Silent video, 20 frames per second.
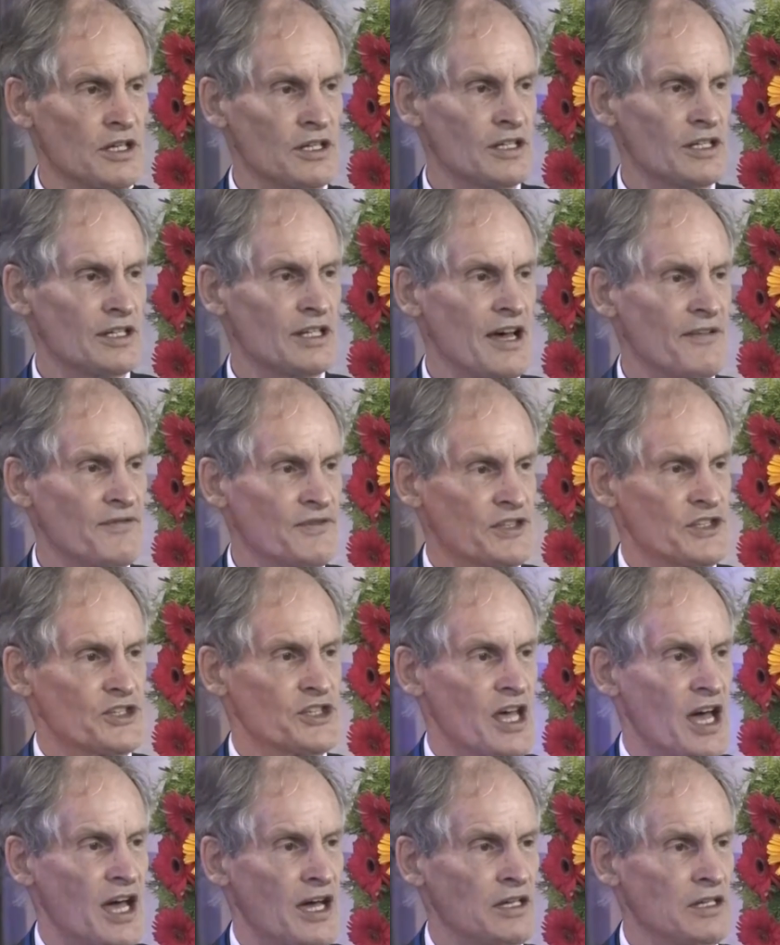and a left
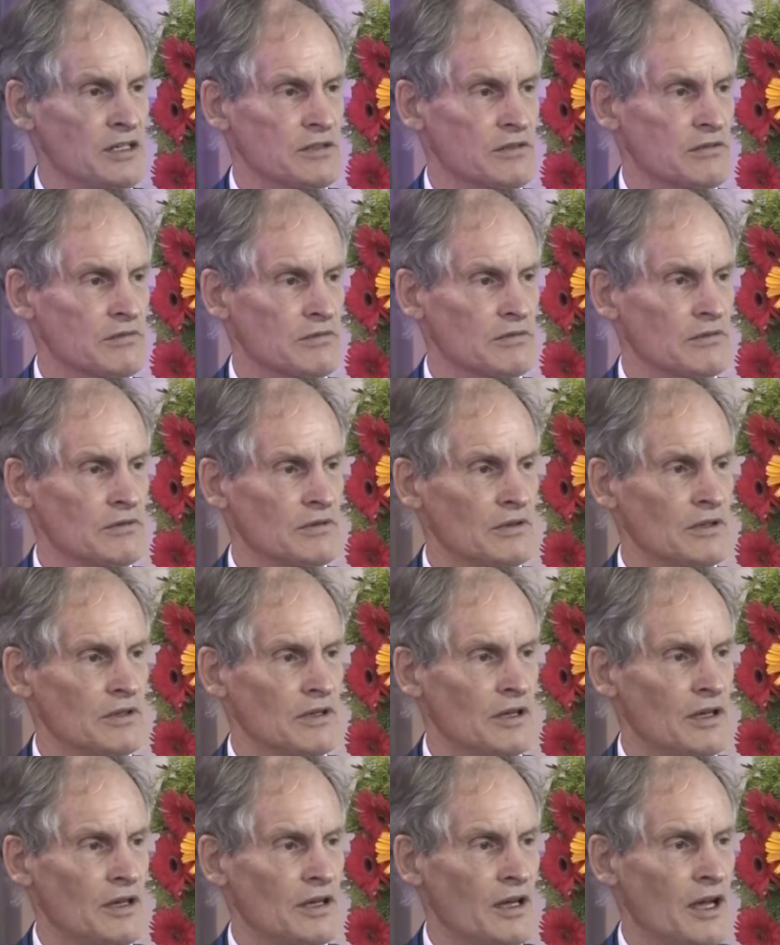side.
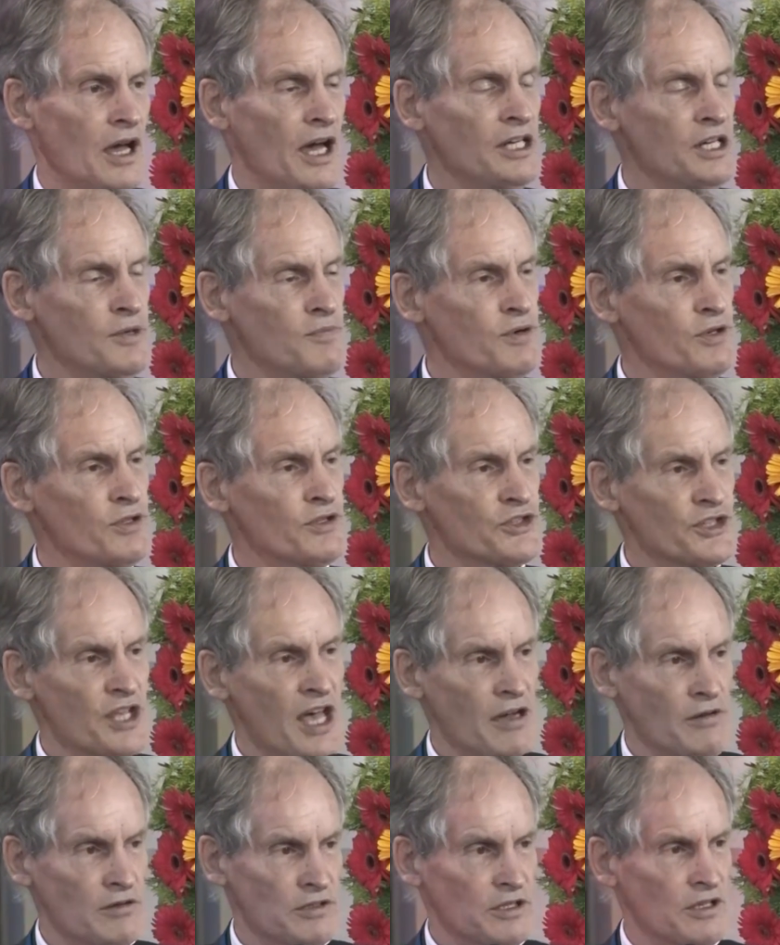And it puts
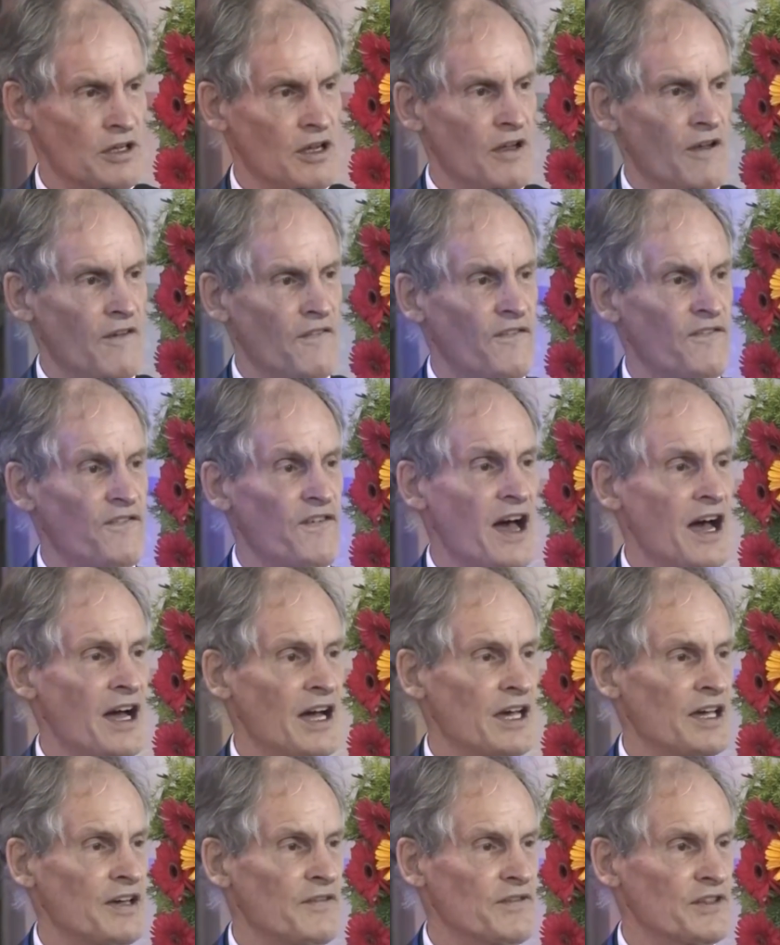out
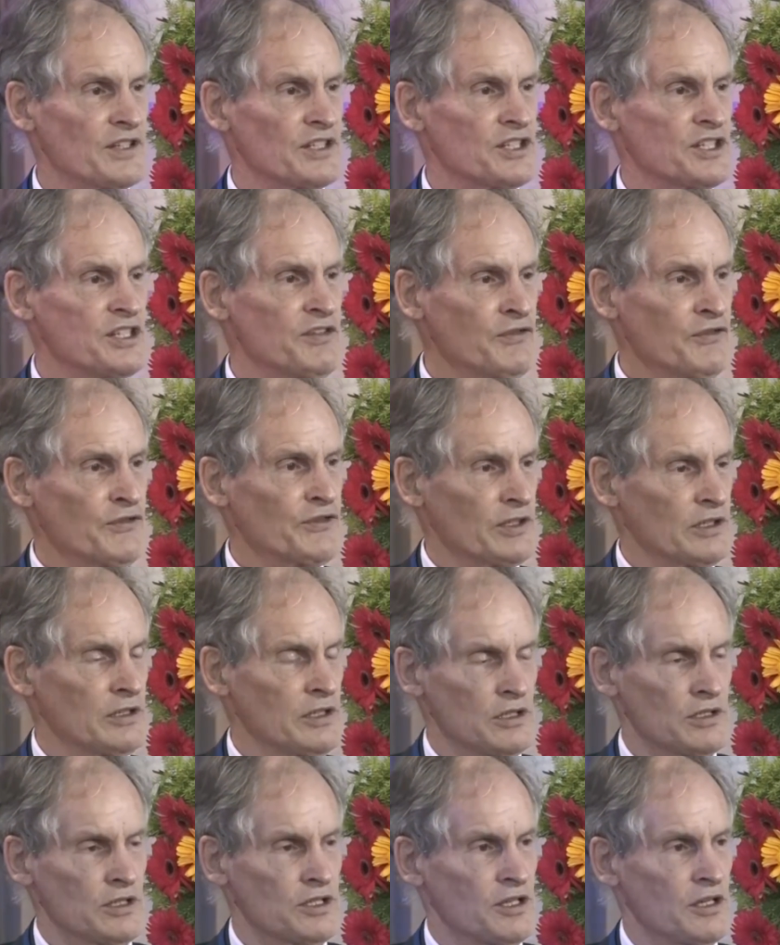5
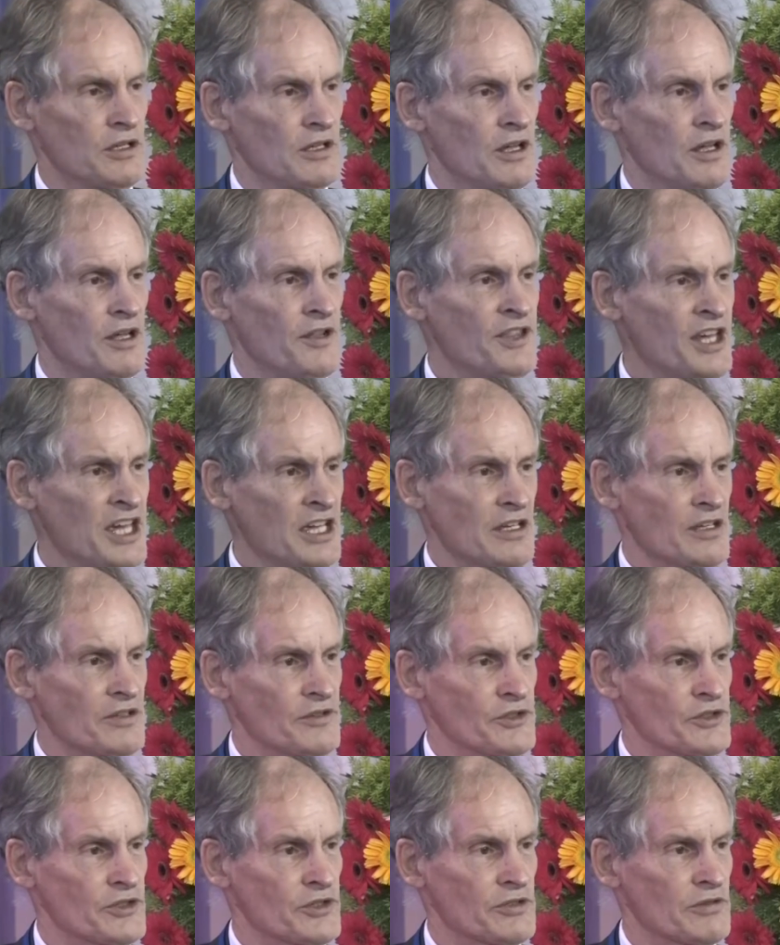different
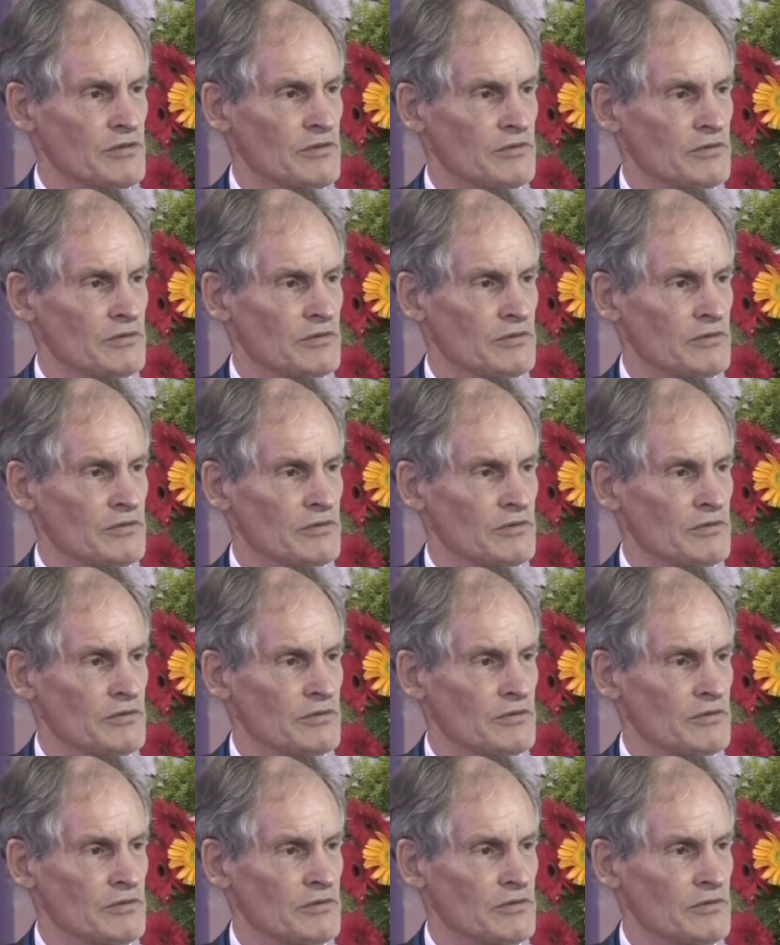things.